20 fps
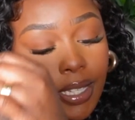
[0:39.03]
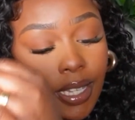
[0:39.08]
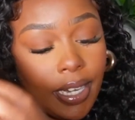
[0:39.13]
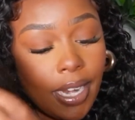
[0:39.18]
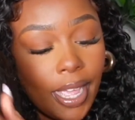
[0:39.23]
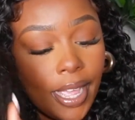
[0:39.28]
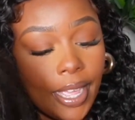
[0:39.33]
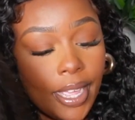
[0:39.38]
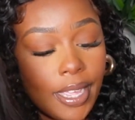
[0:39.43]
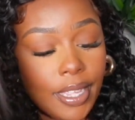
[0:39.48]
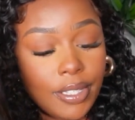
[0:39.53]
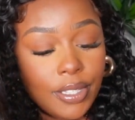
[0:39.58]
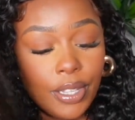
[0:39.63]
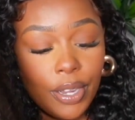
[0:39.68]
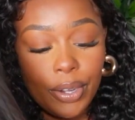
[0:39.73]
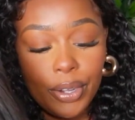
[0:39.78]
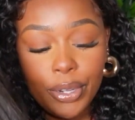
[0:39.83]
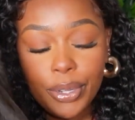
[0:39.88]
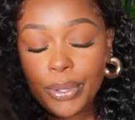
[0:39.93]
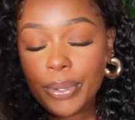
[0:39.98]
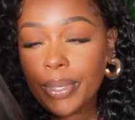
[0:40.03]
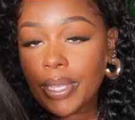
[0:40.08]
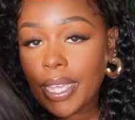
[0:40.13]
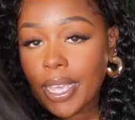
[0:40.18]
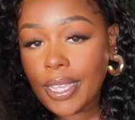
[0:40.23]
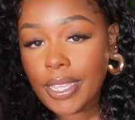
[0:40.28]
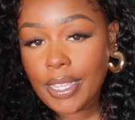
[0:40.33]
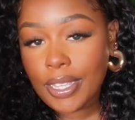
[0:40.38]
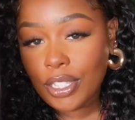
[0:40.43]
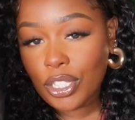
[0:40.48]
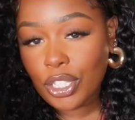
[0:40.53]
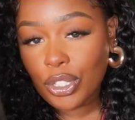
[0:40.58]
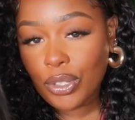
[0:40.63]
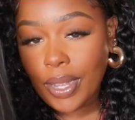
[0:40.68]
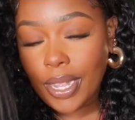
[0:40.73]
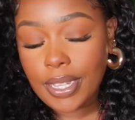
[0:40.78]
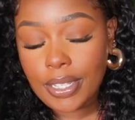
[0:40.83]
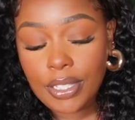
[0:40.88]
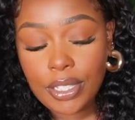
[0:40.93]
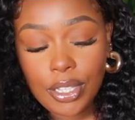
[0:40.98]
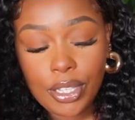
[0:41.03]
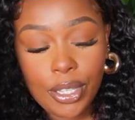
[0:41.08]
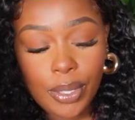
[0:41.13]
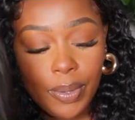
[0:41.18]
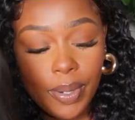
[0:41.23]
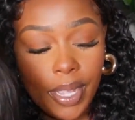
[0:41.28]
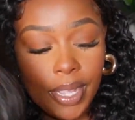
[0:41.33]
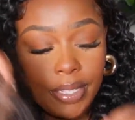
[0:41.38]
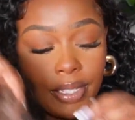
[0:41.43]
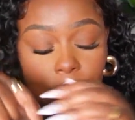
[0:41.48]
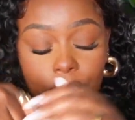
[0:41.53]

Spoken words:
today is their new Kinky straight unit.